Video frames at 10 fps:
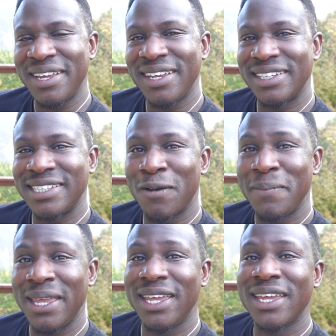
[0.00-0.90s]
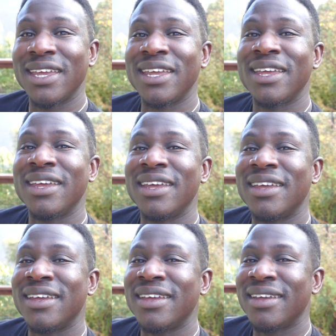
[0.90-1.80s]
because they'll be
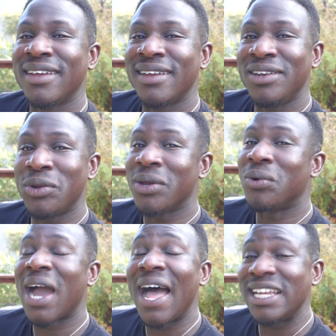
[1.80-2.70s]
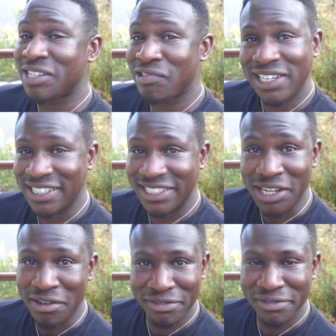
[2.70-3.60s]
doing all kinds of crazy
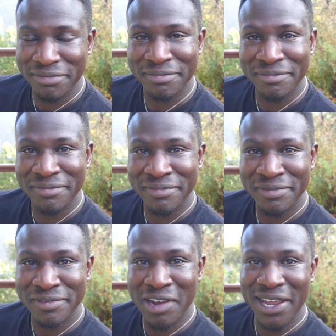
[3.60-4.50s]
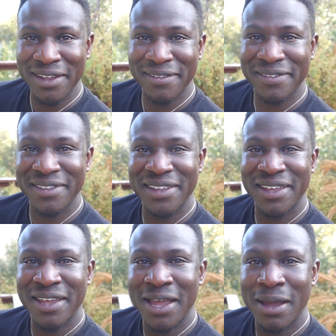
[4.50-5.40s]
stuff, right?
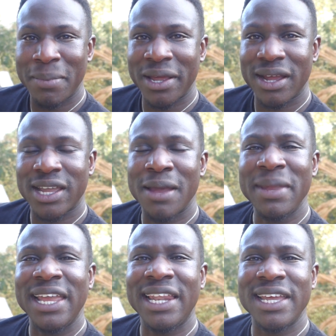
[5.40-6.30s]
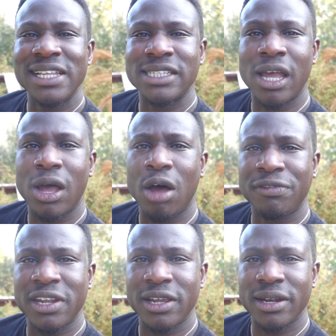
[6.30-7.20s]
But chameleons are
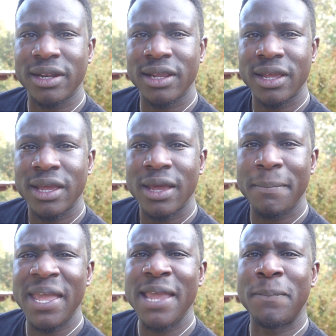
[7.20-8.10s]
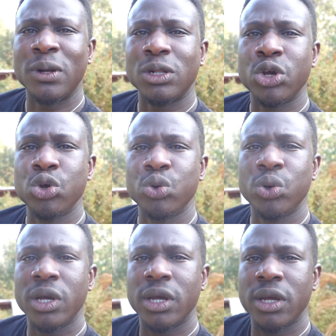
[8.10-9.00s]
often people
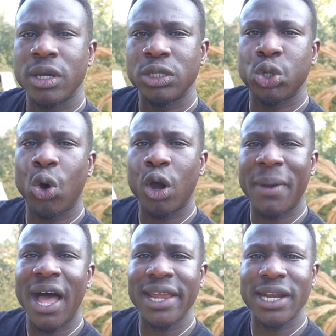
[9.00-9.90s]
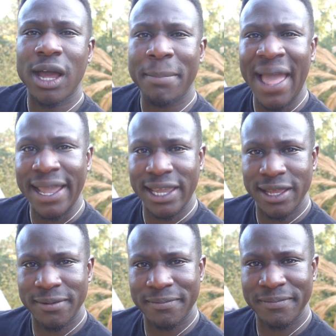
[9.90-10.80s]
who talk behind our
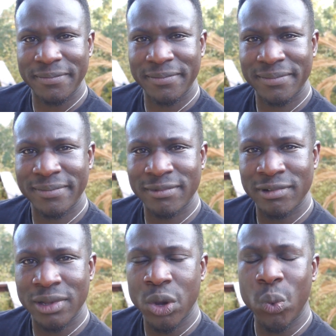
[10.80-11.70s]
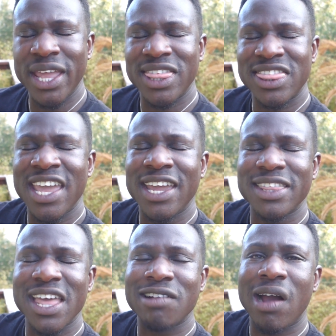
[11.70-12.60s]
back. We
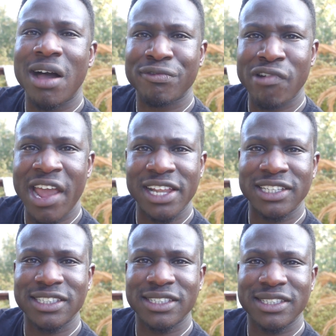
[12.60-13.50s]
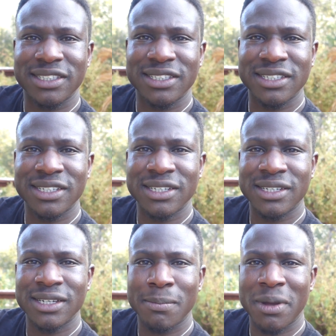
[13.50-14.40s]
think they're our friends,
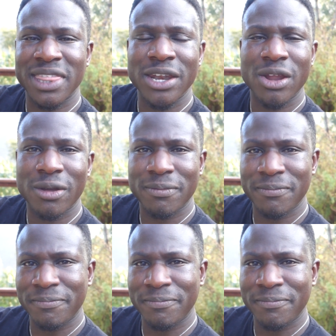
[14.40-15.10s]
but they're not.